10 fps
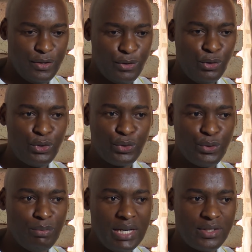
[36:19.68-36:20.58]
Those
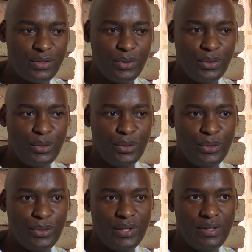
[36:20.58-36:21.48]
rumors,
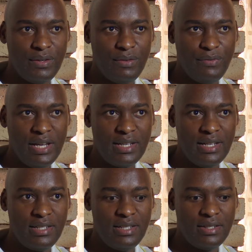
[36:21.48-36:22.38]
or in fact,
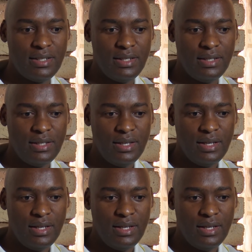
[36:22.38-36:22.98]
it is the